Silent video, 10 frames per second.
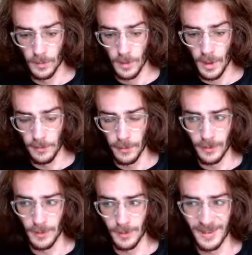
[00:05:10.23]
yeah,
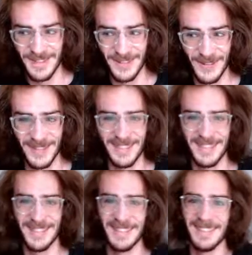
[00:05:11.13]
first I was working
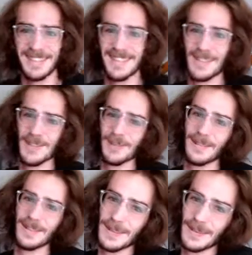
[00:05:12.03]
on doing these intro
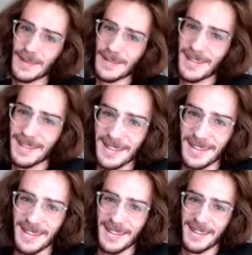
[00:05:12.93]
videos for Otechie,
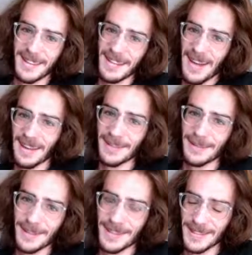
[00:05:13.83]
or adding the
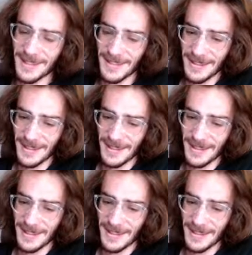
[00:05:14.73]
feature.